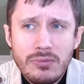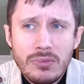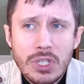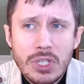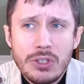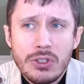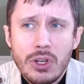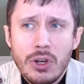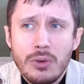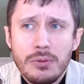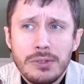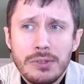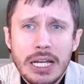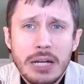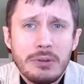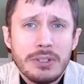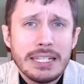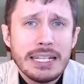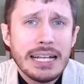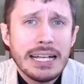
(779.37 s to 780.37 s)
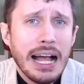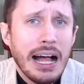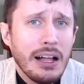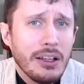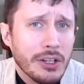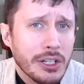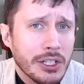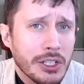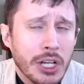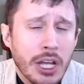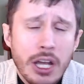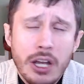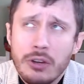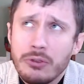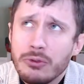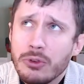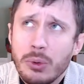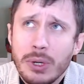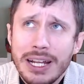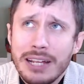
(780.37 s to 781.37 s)
So when I was in college,
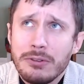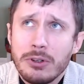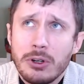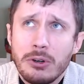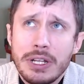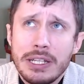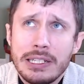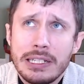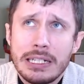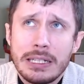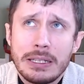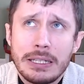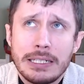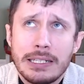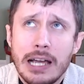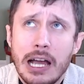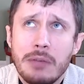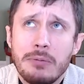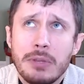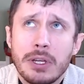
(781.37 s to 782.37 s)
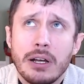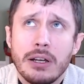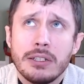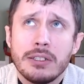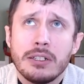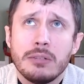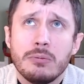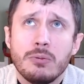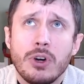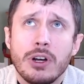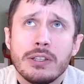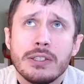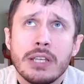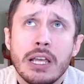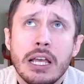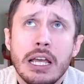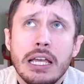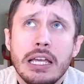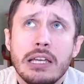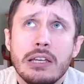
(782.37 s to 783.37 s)
for whatever reason at the time, the custom was
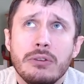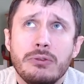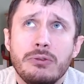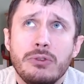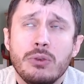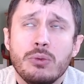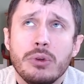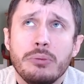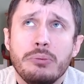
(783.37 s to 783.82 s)
if you were